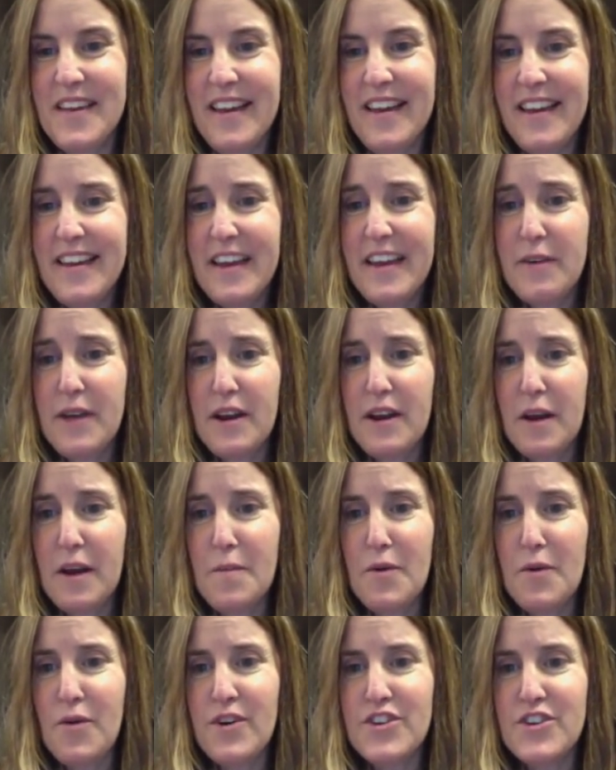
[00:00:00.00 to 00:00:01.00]
Yeah, we got a couple
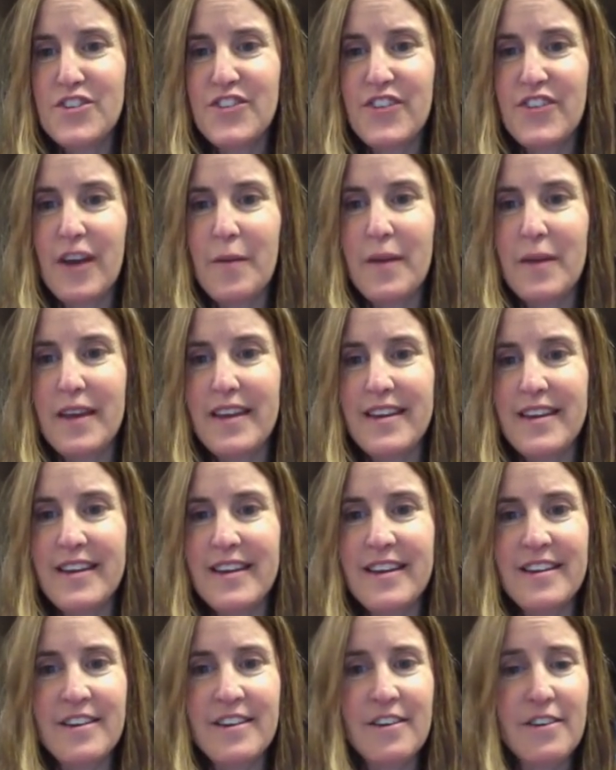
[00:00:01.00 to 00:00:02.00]
questions coming in
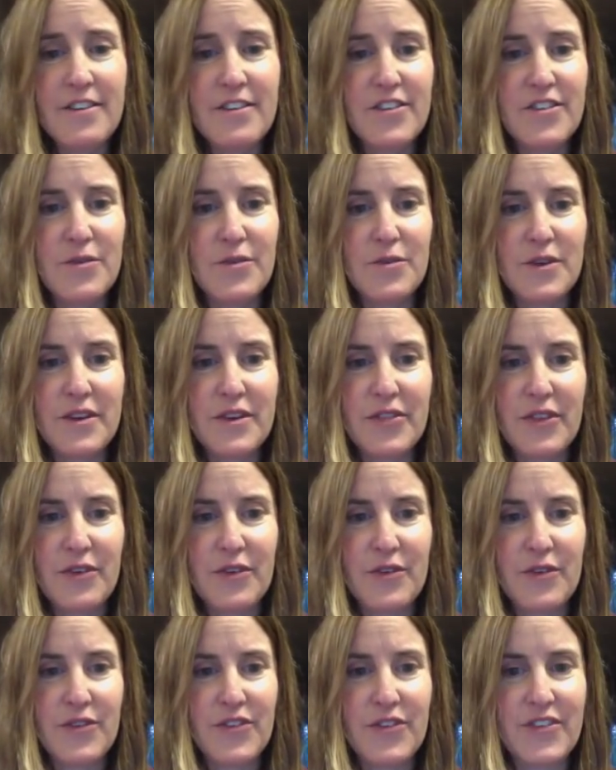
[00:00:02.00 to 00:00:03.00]
here, so we'll get
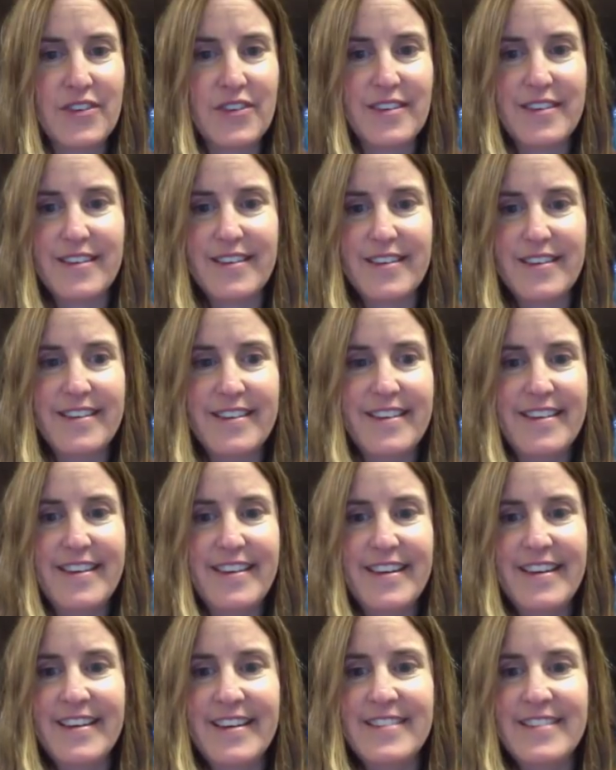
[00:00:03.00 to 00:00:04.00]
those
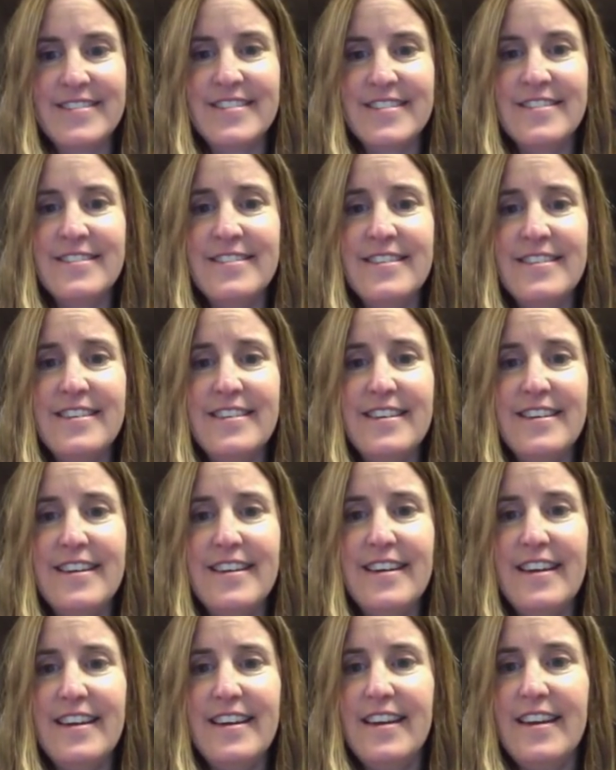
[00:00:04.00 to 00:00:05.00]
answered.
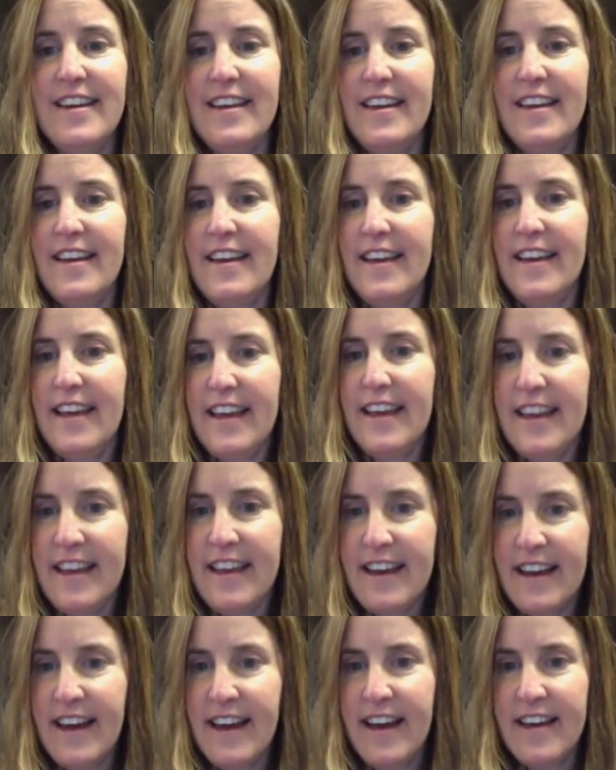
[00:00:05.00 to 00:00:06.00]

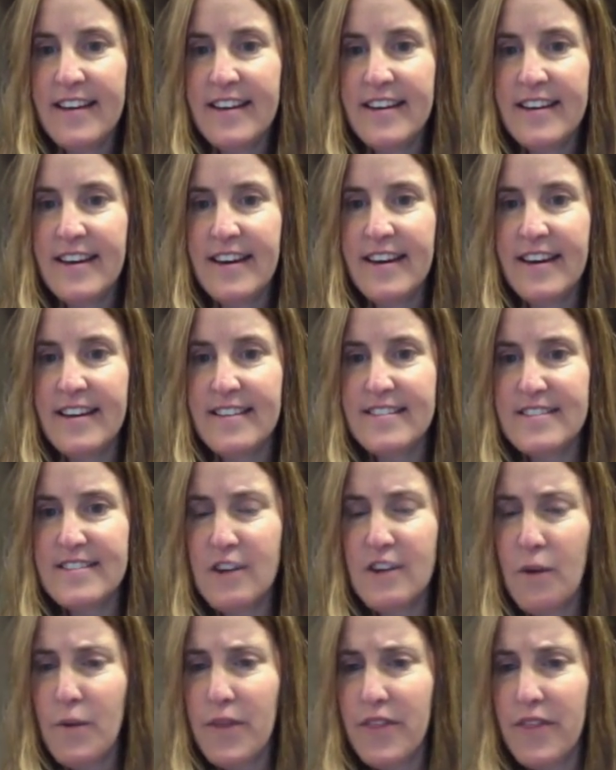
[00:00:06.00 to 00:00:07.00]
And let's
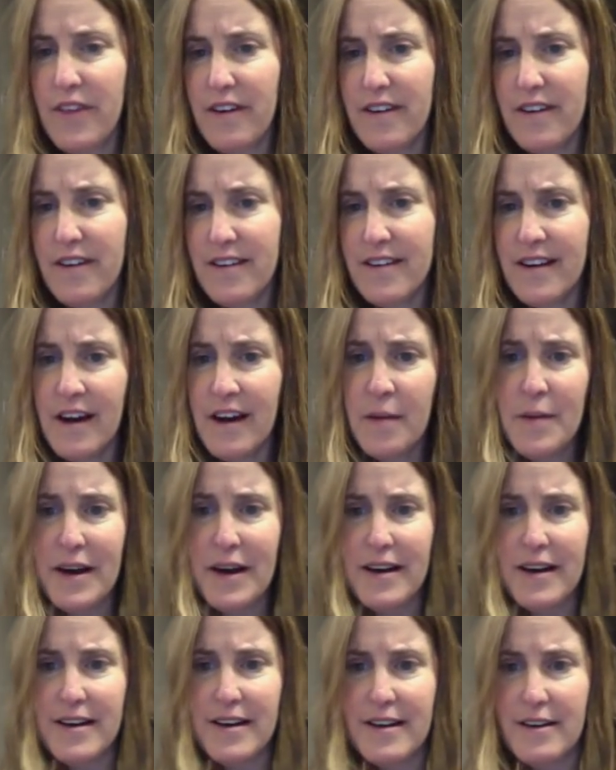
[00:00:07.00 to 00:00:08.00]
start with Amma.
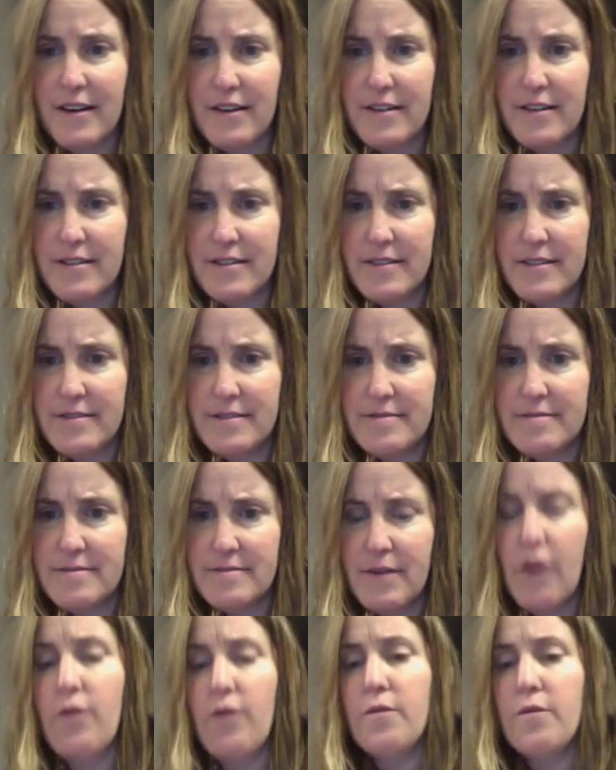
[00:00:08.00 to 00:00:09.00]

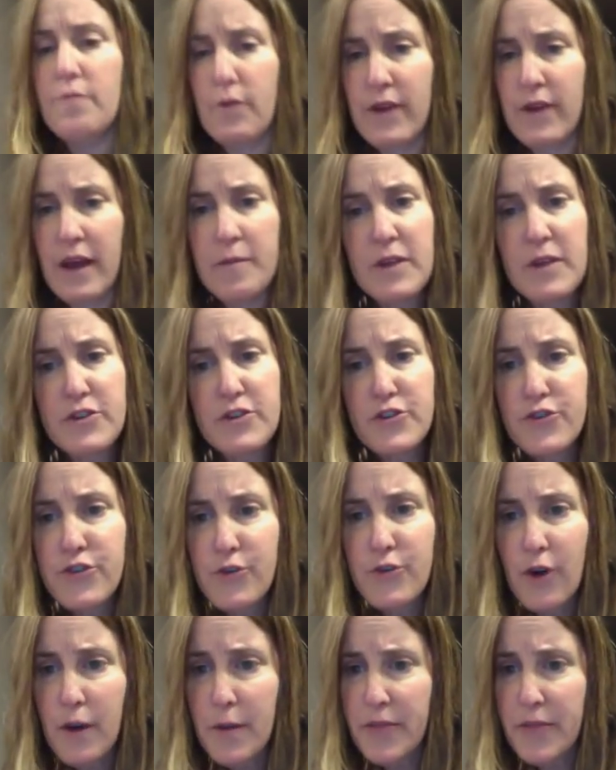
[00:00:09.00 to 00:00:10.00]
Oh, okay, I'm not sure who
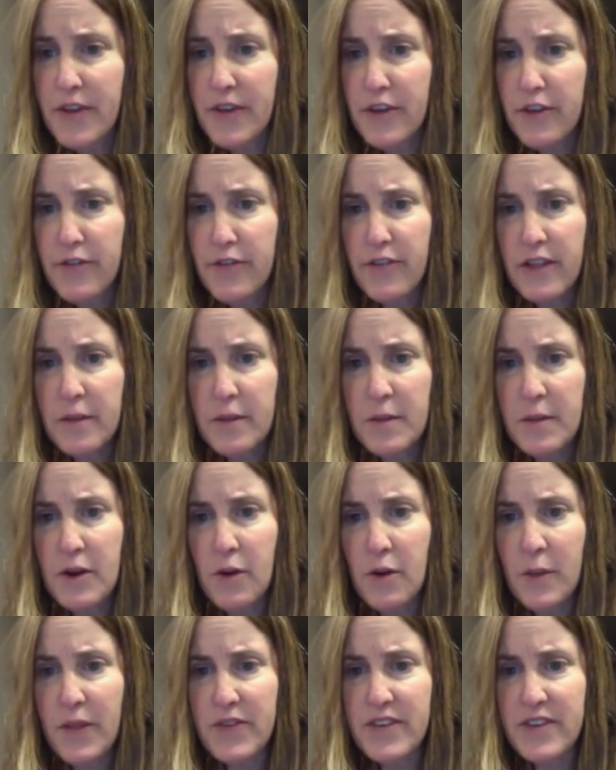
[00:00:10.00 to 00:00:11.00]
you are, but thank you for letting me know
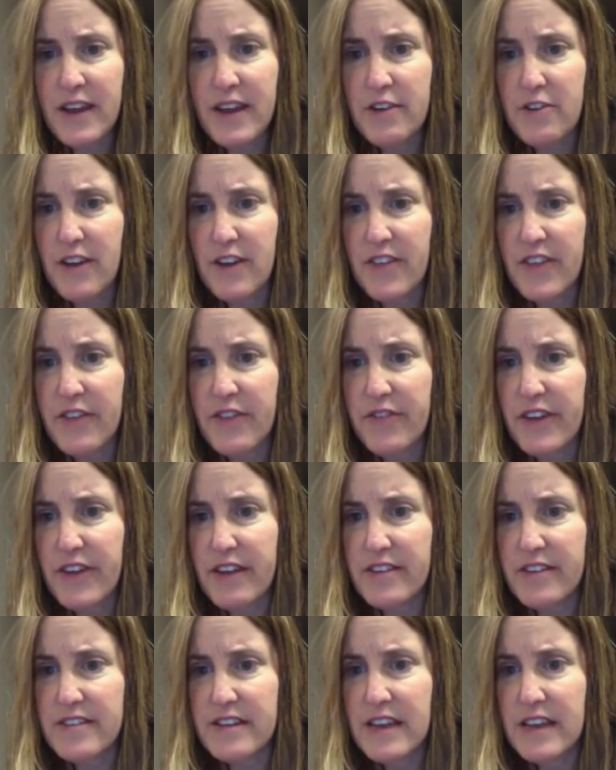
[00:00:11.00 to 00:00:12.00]
about the title. Got that
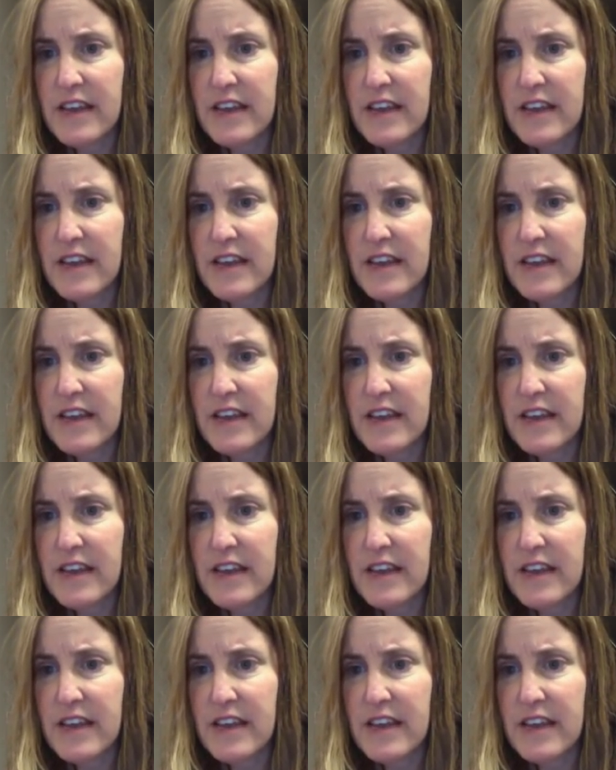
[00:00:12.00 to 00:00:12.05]
fixed.